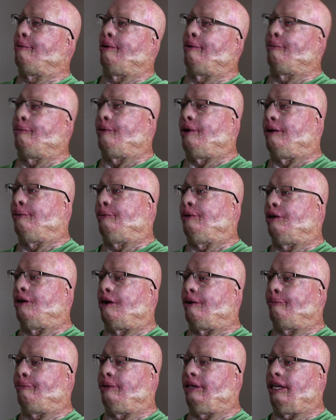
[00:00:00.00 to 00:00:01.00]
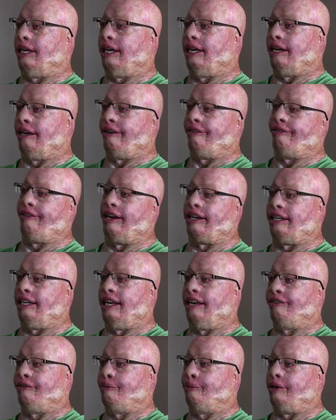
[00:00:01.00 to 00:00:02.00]
it went well beyond me and it
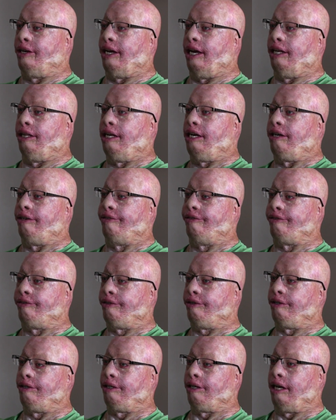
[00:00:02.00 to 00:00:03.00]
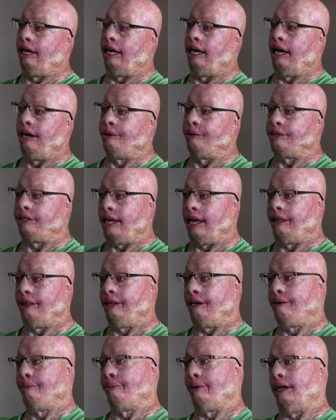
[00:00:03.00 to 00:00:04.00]
affected everybody I love. And I
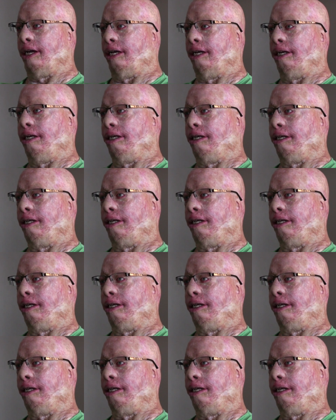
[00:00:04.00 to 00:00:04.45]
understand their pain.